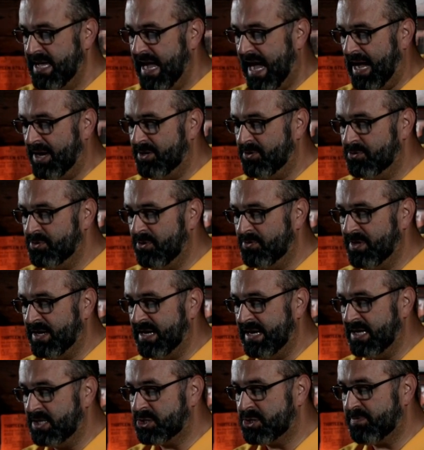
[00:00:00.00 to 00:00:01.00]
I don't know that
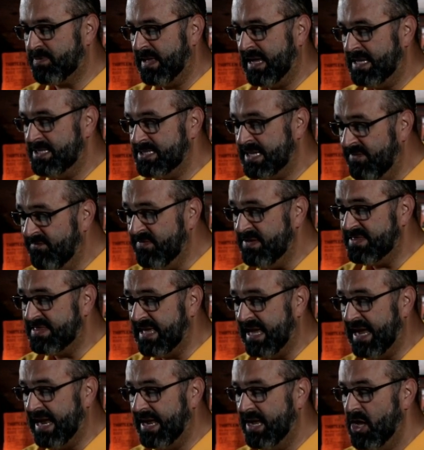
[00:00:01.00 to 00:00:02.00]
it explains
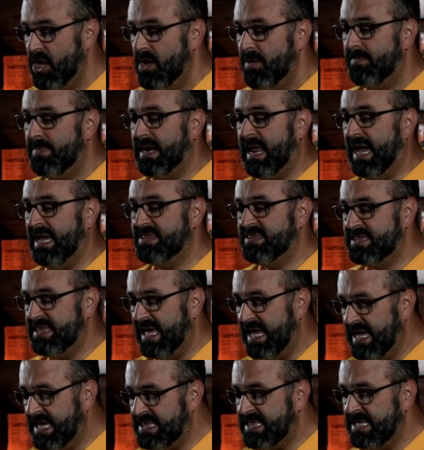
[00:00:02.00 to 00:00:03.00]
everything, but I
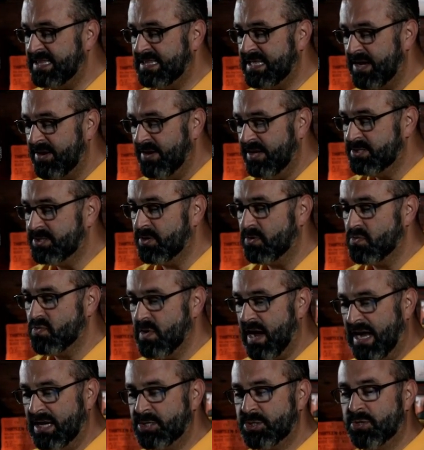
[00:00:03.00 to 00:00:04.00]
think that there is a
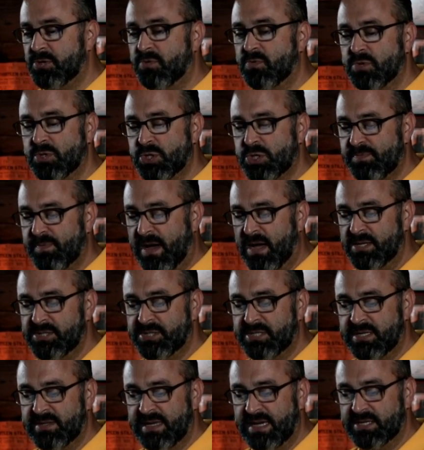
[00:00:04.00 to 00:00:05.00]
rational response
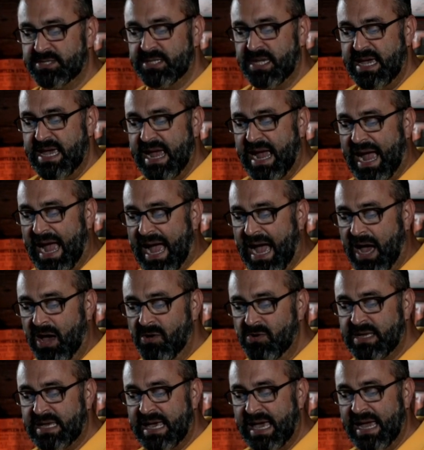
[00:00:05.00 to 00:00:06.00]
to this.
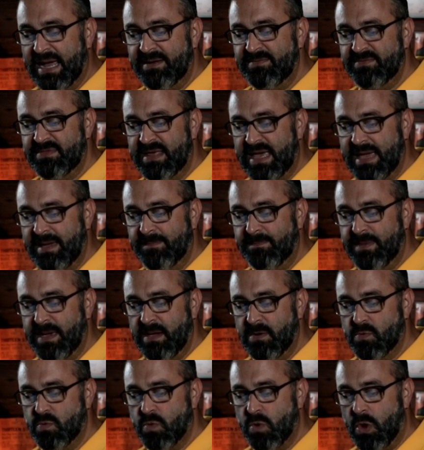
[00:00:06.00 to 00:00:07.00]
How can they be
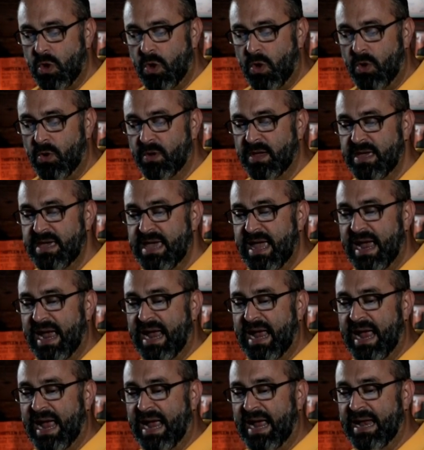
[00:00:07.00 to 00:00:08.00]
wrong
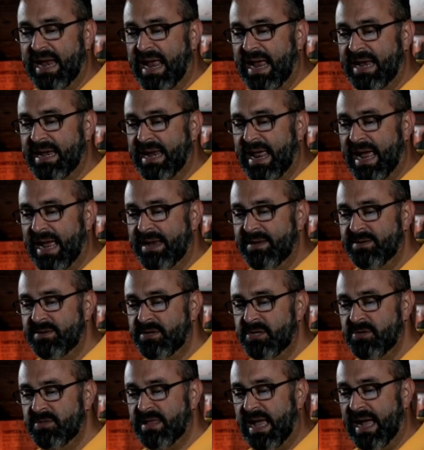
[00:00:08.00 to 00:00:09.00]
and
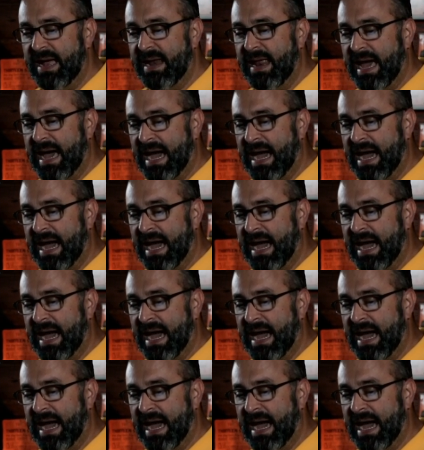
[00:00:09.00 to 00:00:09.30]
do that?